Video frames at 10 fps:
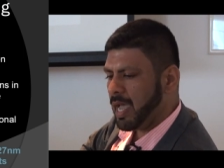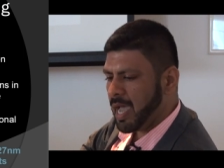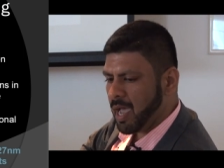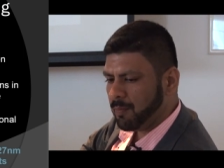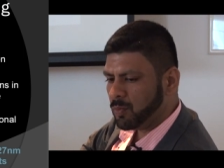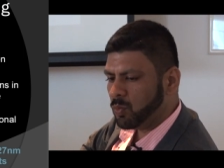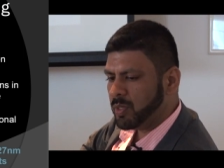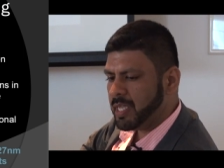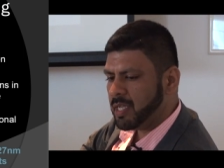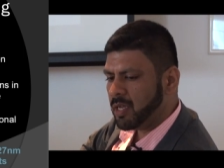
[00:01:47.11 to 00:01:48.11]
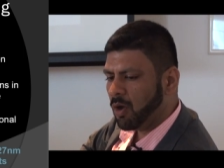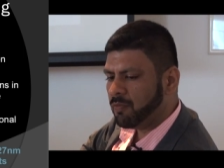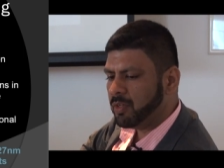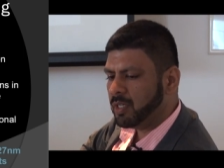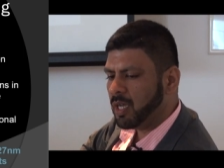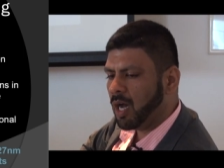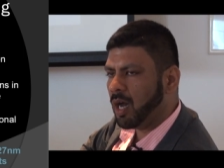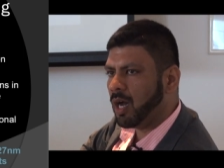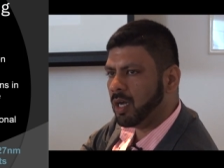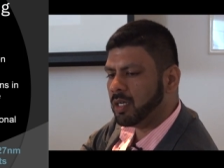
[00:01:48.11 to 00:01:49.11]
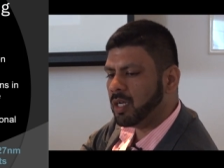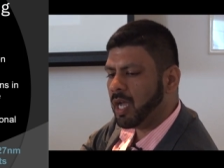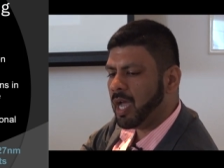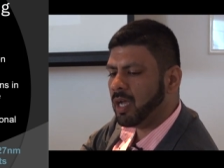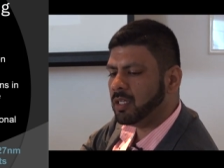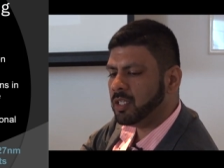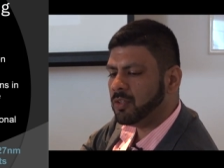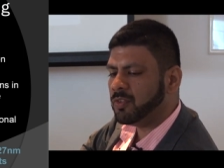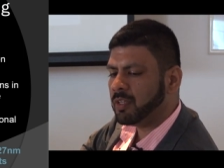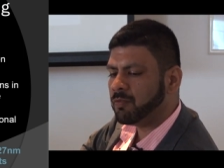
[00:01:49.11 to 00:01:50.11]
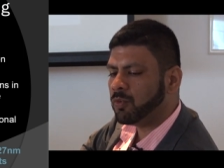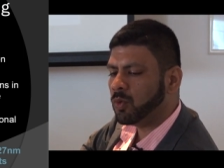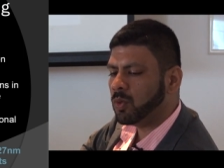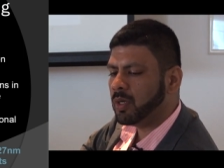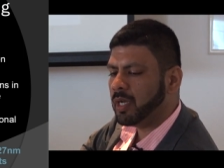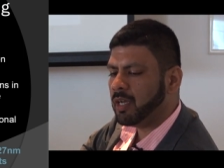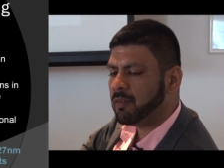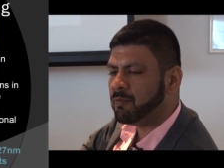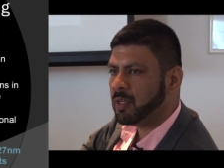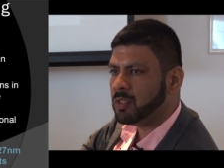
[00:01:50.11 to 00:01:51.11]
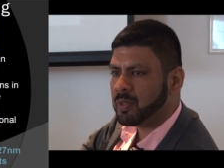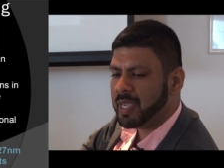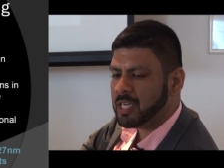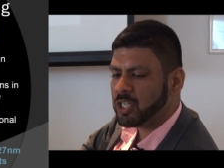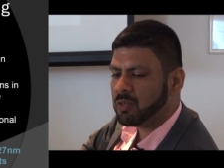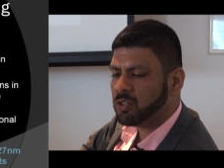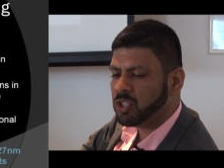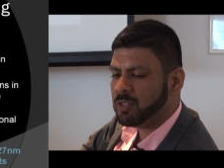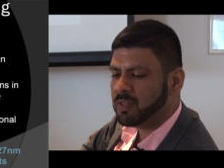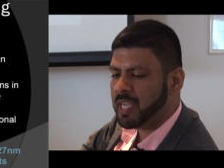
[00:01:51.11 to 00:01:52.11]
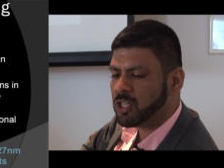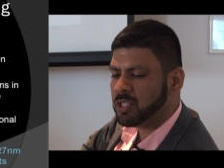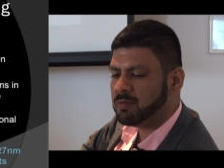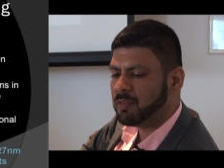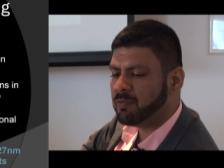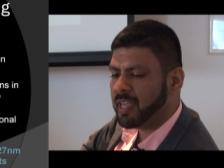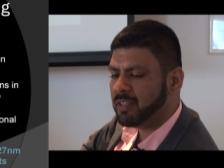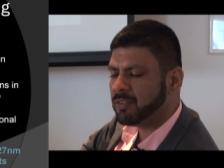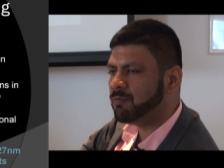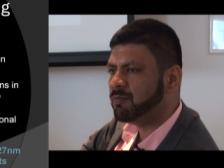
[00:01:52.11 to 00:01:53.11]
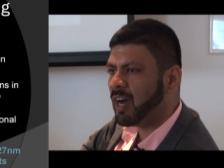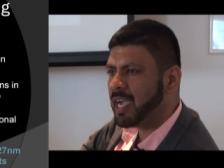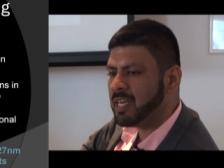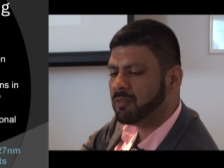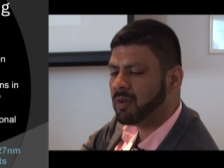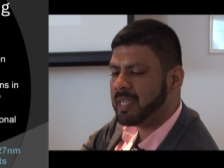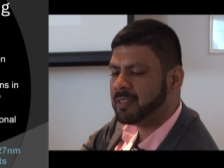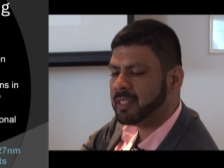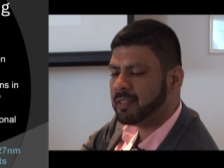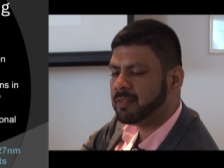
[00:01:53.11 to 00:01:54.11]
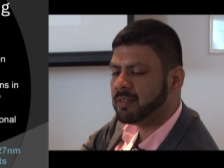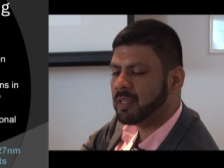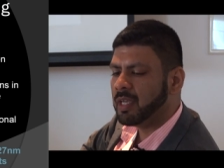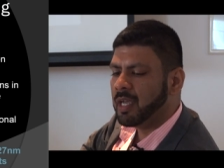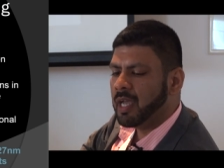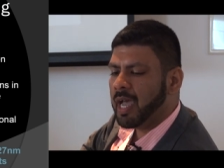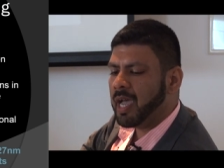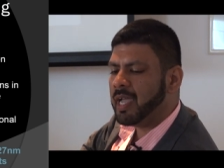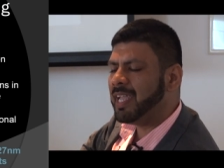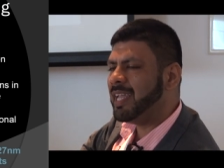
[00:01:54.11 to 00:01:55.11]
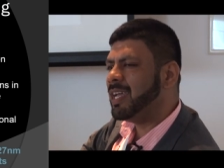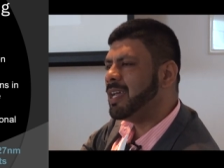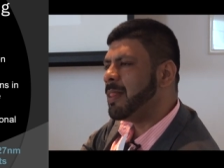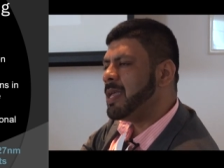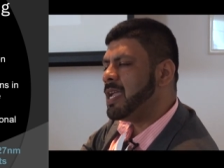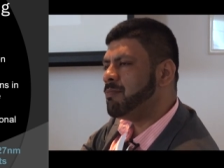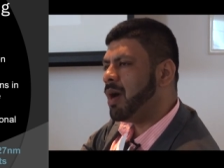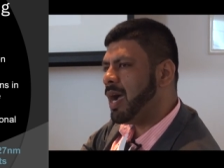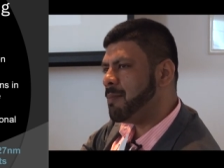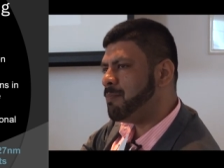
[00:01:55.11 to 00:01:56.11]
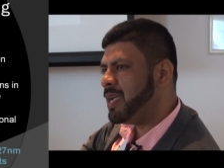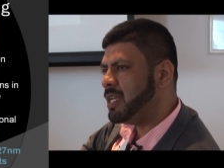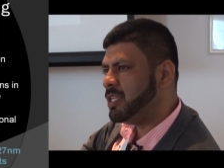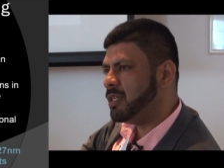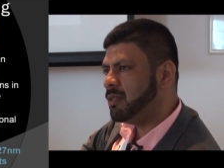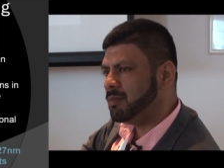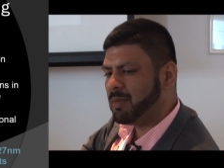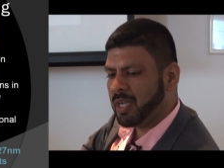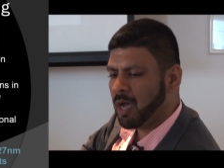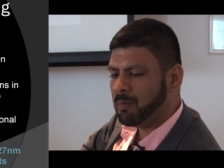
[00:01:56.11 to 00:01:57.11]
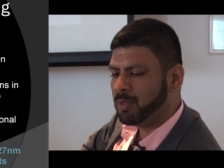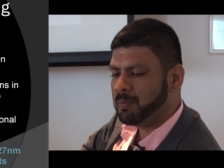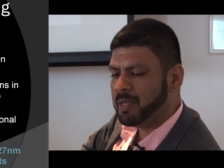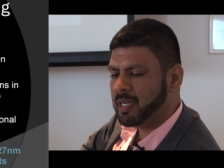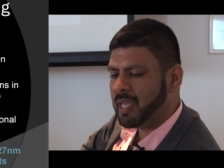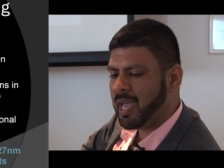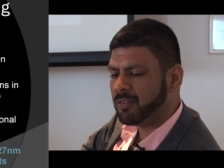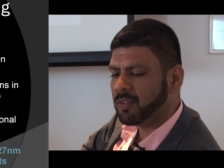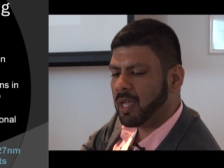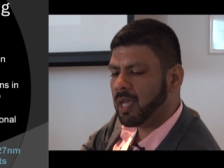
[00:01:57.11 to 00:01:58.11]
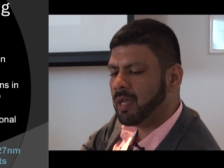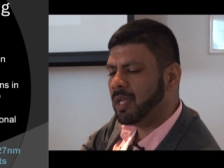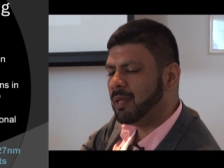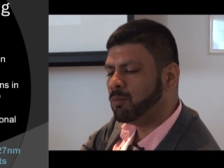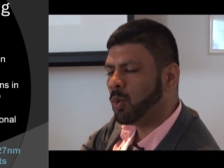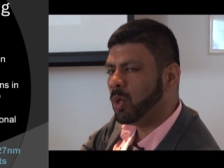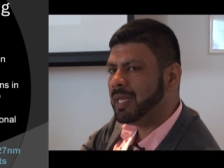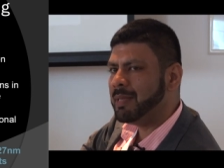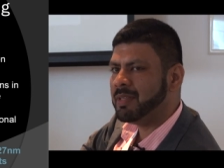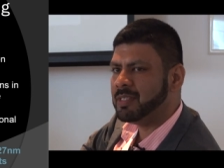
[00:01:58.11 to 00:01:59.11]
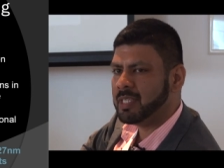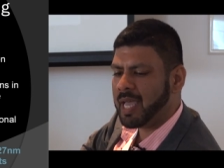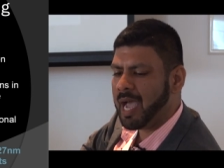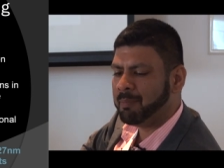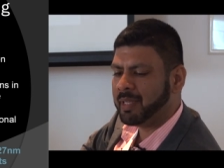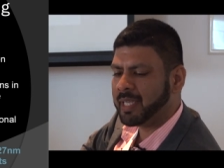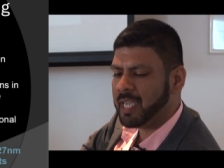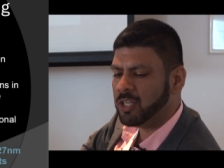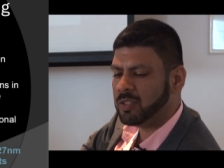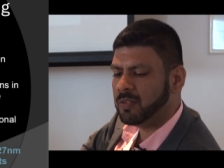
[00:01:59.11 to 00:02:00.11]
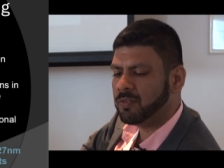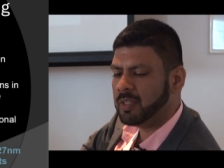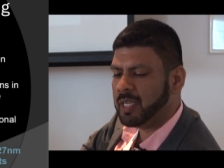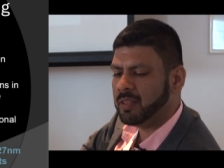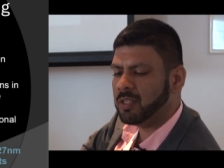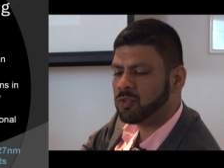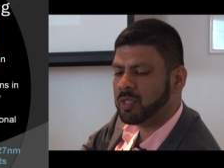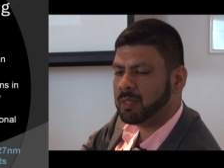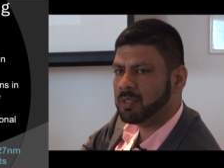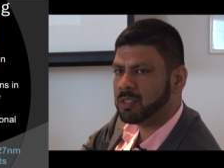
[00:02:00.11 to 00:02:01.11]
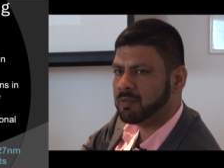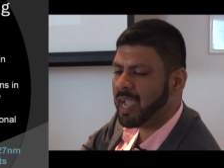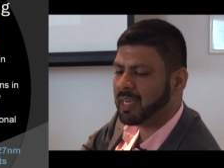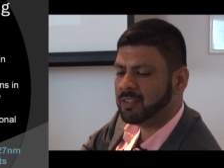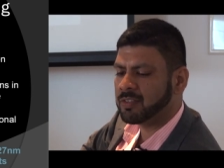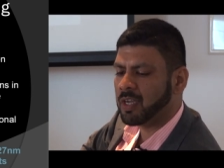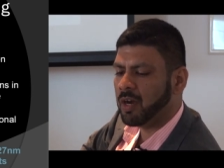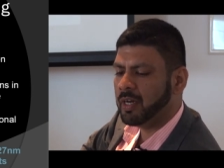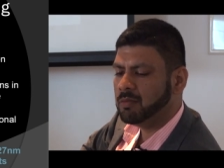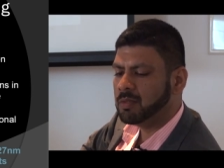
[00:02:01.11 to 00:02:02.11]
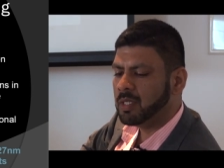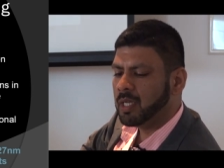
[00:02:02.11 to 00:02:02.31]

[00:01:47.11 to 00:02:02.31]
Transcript: um, we often are uh, using for uh, photoaging, rejuvenation of the face, finer wrinkles. Uh, in my opinion, my humble opinion, it has more limited applications in the treatment of acne scarring.